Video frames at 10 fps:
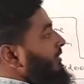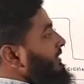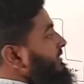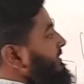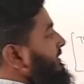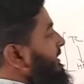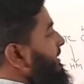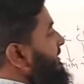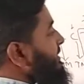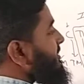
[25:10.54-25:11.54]
it is in
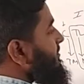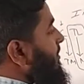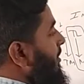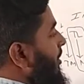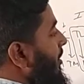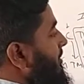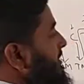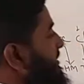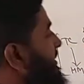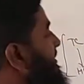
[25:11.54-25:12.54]
Indian system or it is
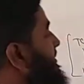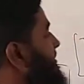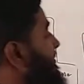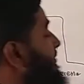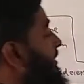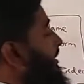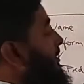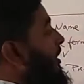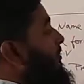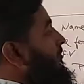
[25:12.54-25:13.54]
international system.
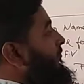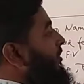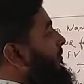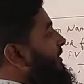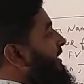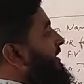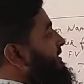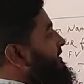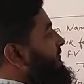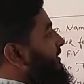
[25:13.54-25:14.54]
Now from here it
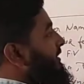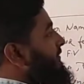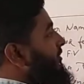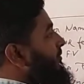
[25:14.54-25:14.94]
is different.